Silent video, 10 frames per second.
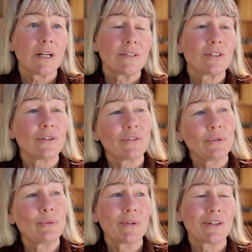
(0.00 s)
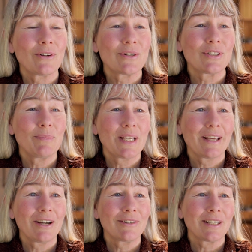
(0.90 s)
I still do, but of course,
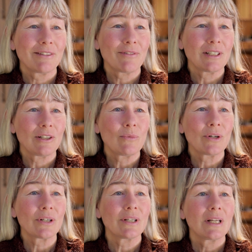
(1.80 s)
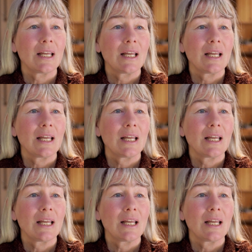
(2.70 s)
speaking out, I get very little work.